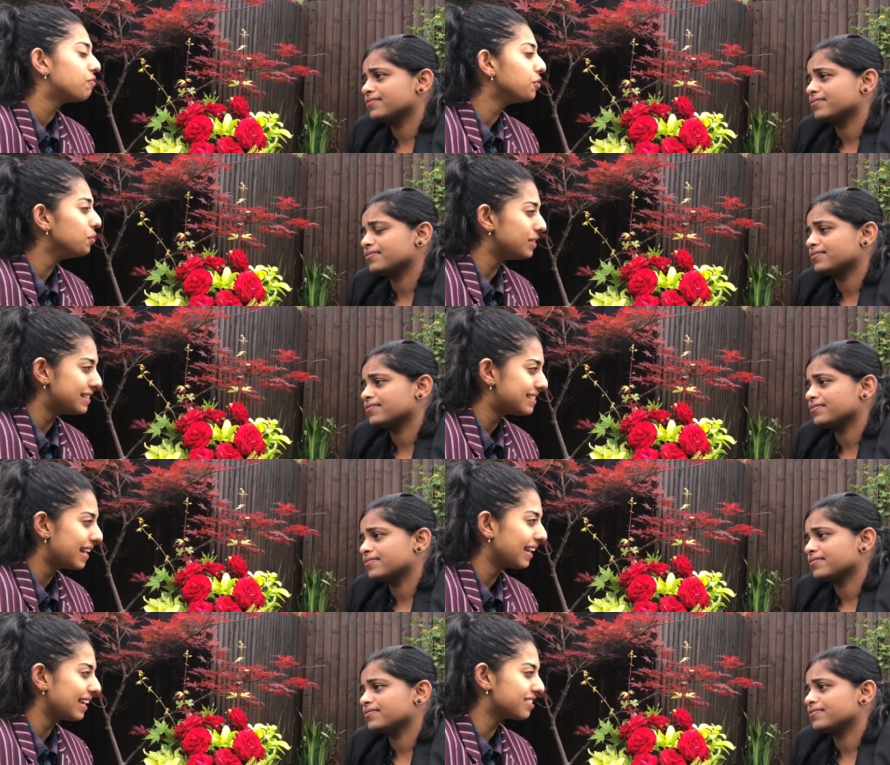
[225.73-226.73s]
Speaker 1: food
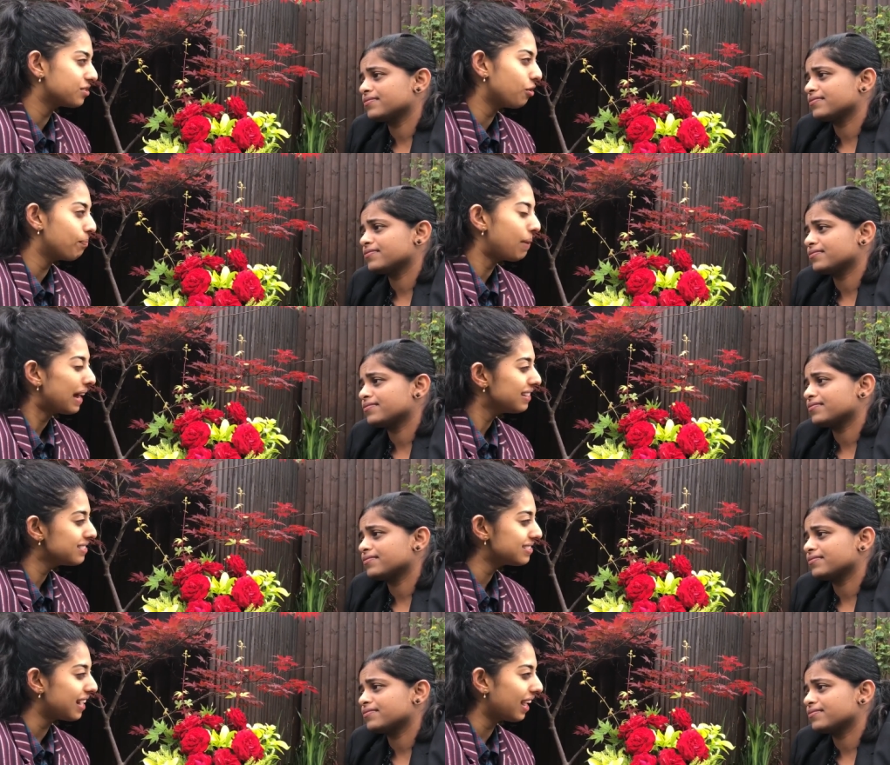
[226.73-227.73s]
intake is not
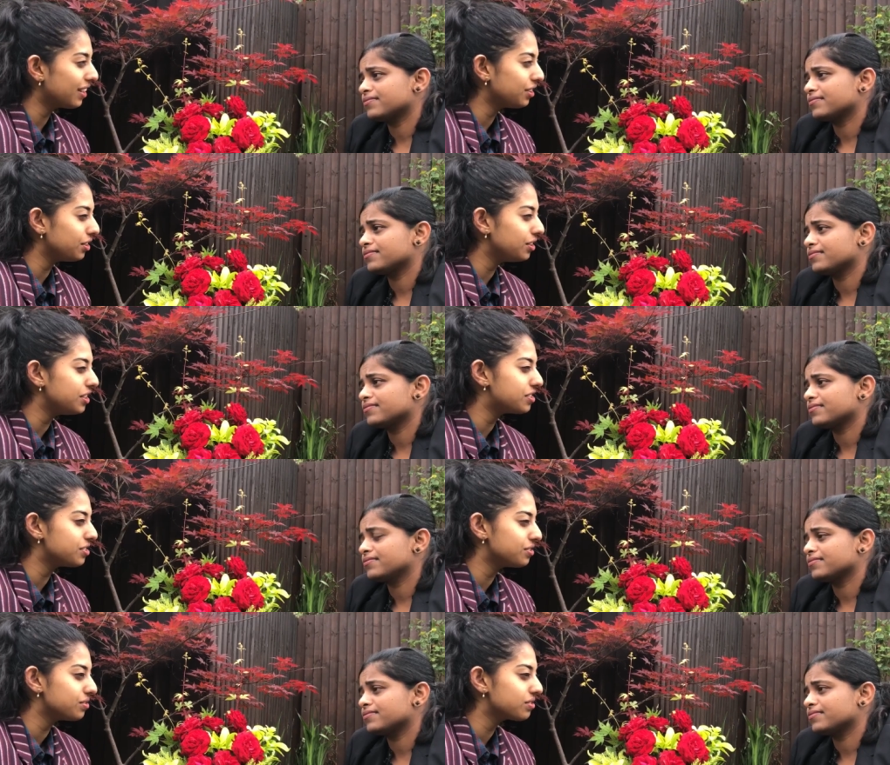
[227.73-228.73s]
balanced and you need
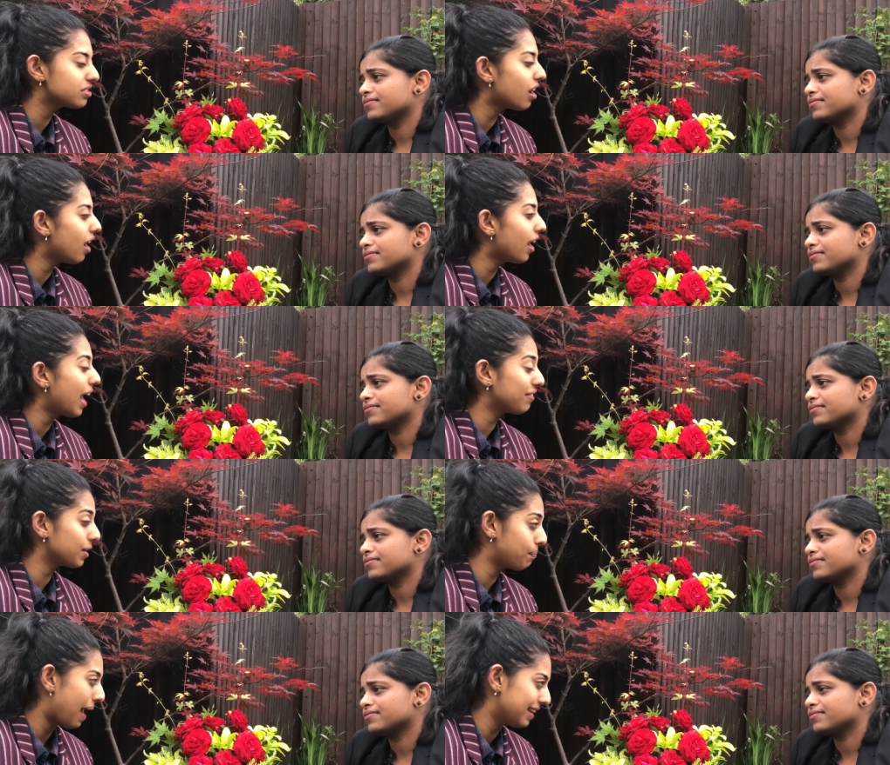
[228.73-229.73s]
to start having
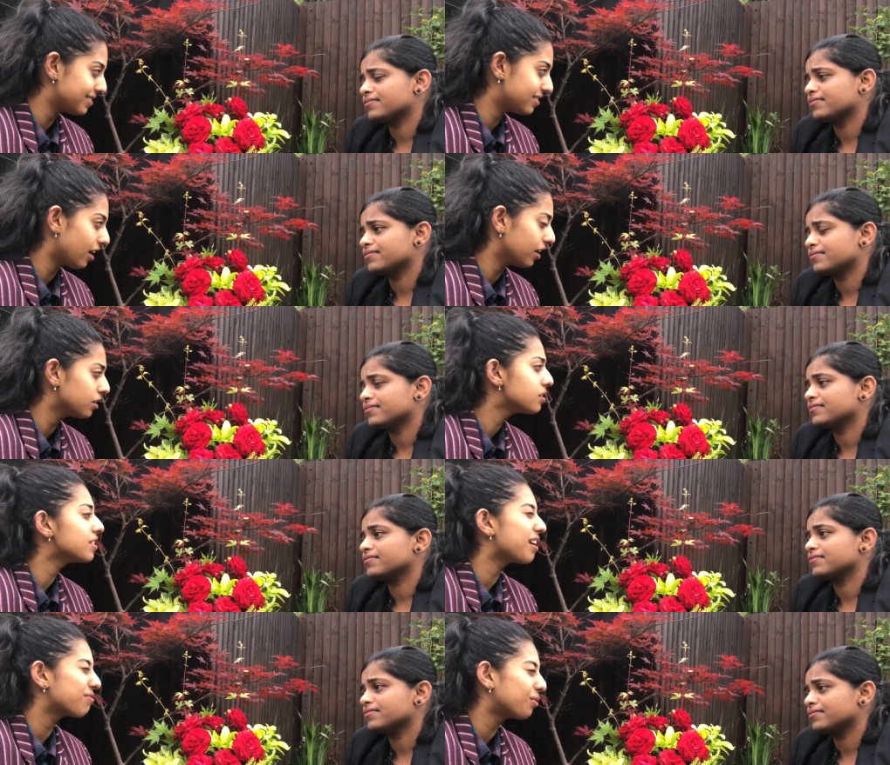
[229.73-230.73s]
a balanced diet,
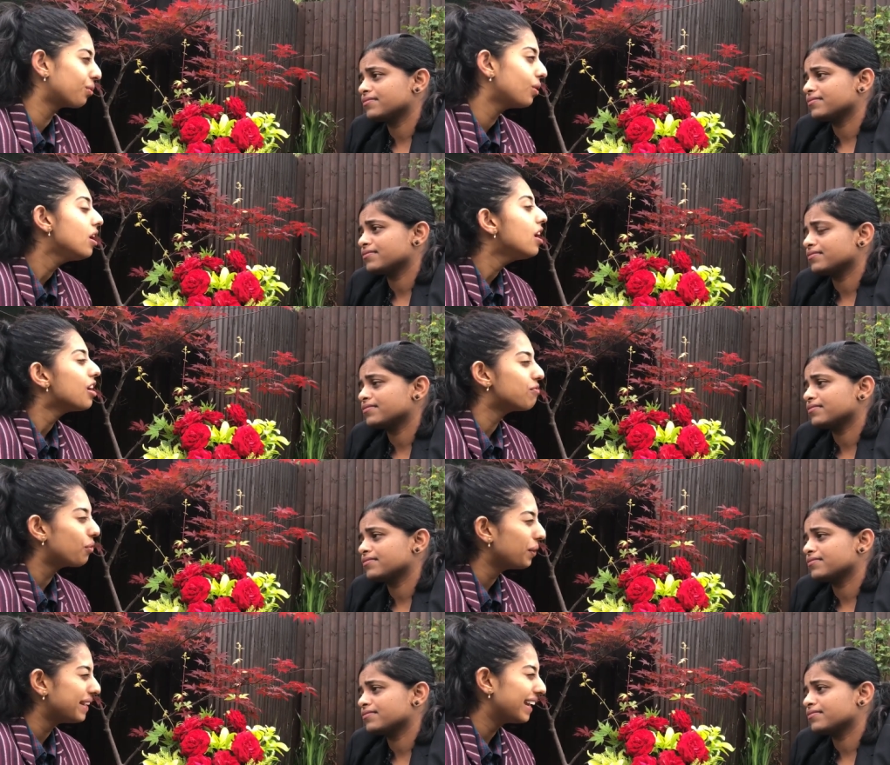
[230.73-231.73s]
therefore,
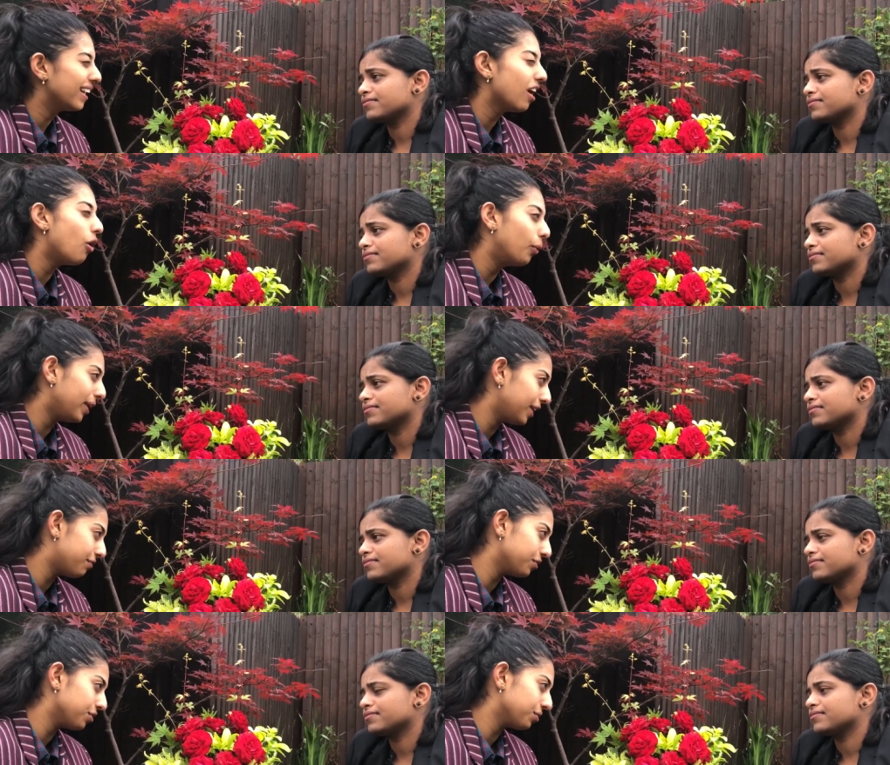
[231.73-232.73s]
avoiding oily
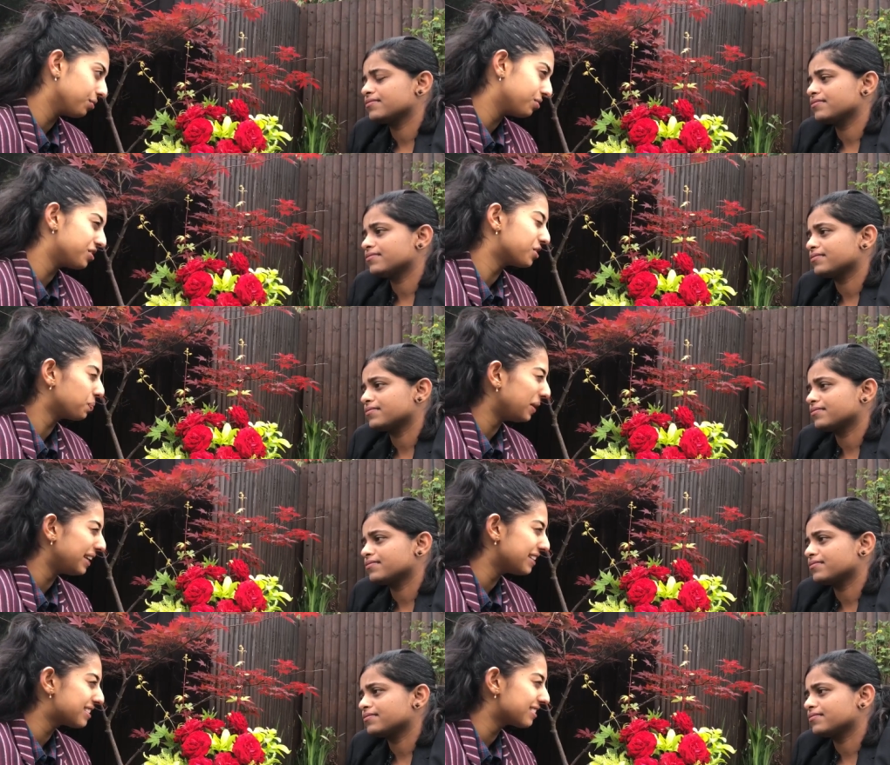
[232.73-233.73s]
foods,
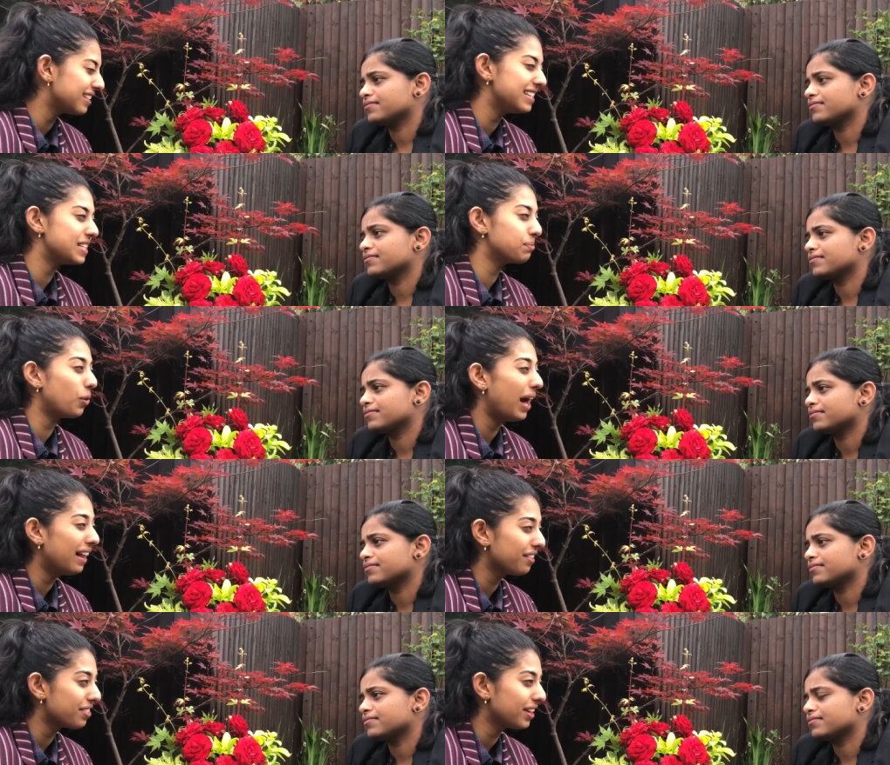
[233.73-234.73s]
sweets, eating more
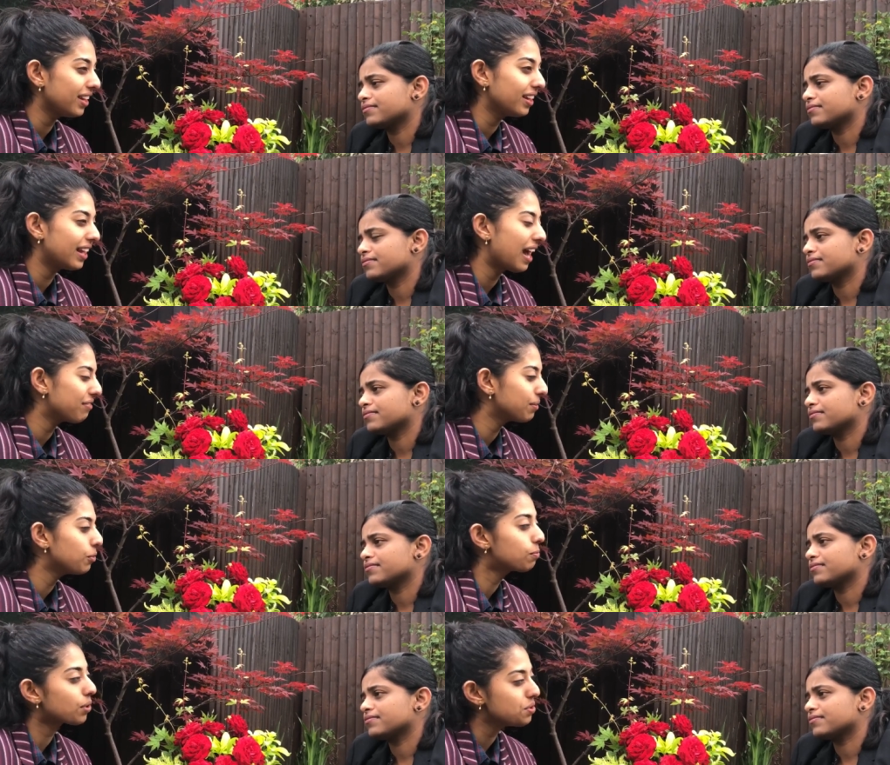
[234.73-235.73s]
healthy, and having
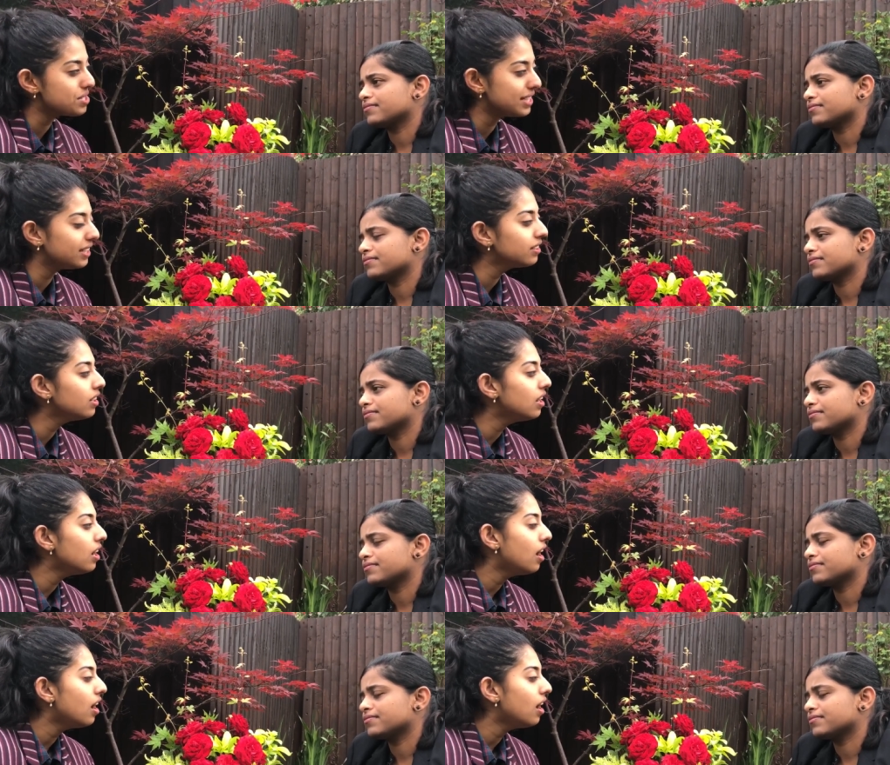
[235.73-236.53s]
more protein